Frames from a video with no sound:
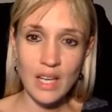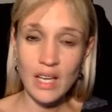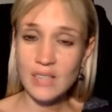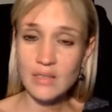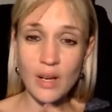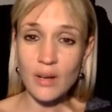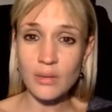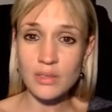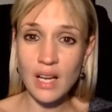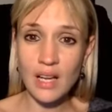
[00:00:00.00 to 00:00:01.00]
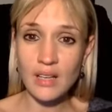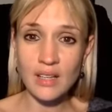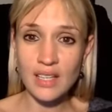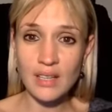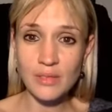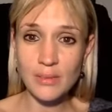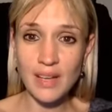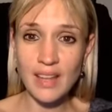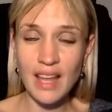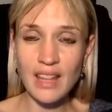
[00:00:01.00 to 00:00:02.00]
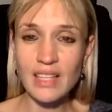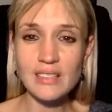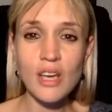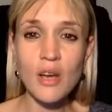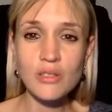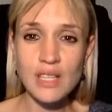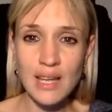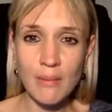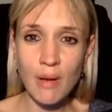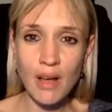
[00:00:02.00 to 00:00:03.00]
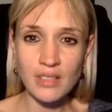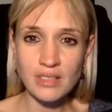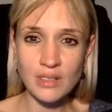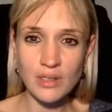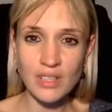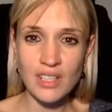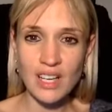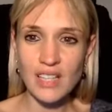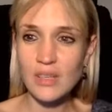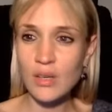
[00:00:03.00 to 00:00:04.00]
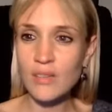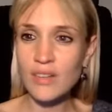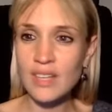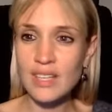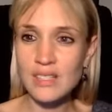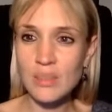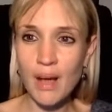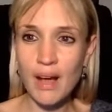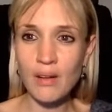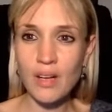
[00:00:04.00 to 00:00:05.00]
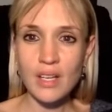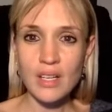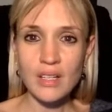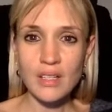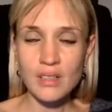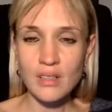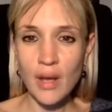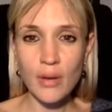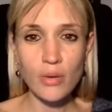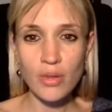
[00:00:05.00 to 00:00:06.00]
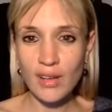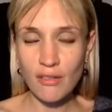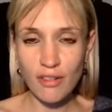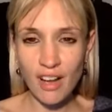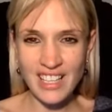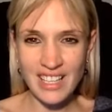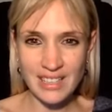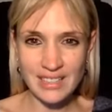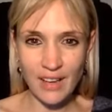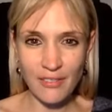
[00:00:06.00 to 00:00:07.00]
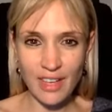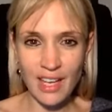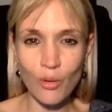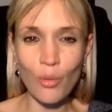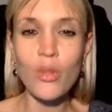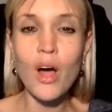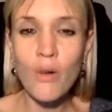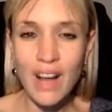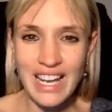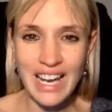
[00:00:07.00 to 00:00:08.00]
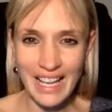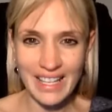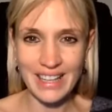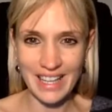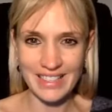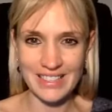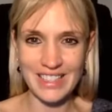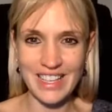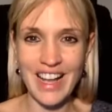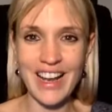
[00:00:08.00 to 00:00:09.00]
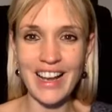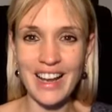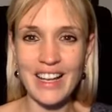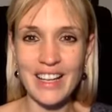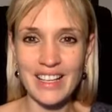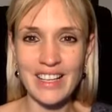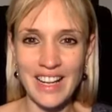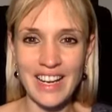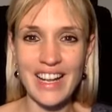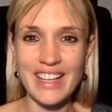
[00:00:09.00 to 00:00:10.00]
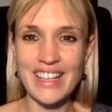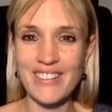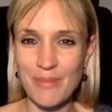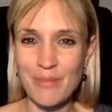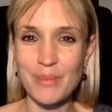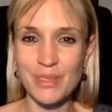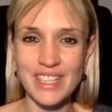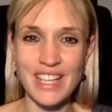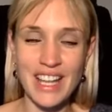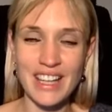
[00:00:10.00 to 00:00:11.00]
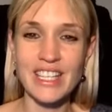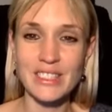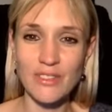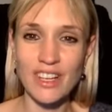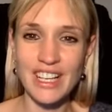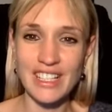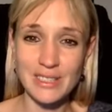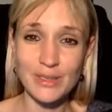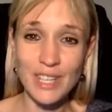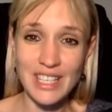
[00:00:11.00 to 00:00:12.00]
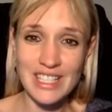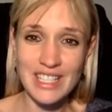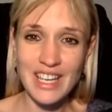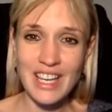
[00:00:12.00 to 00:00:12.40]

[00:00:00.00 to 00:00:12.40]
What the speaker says: And that's what I only think it was about that. I think it's totally impersonal. I don't even think it's about no thing finding itself again, although I like that. I like it when people say that. I think it's funny and sweet.